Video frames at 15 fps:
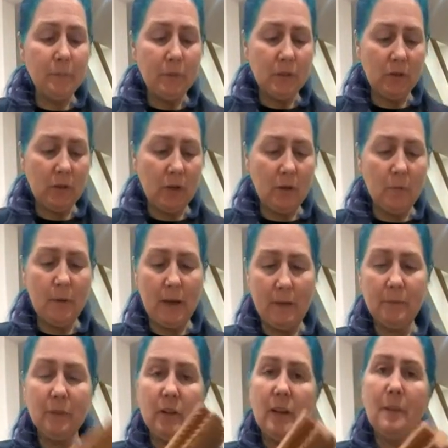So yeah,
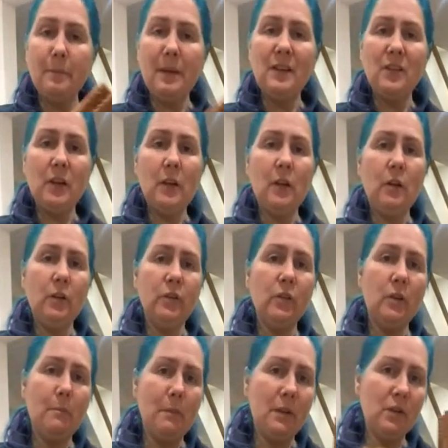so they're meant to last
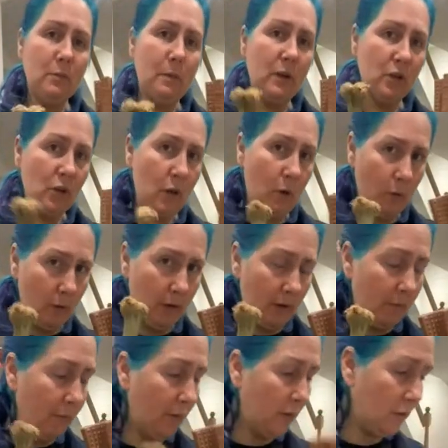much longer,
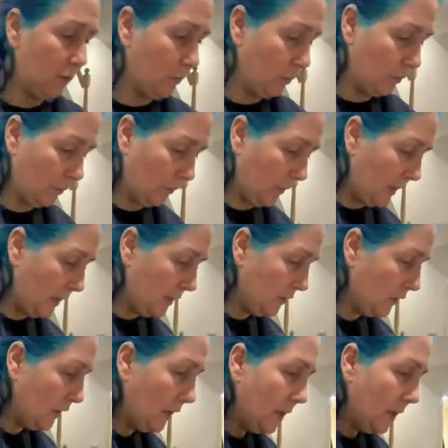those sorts of things.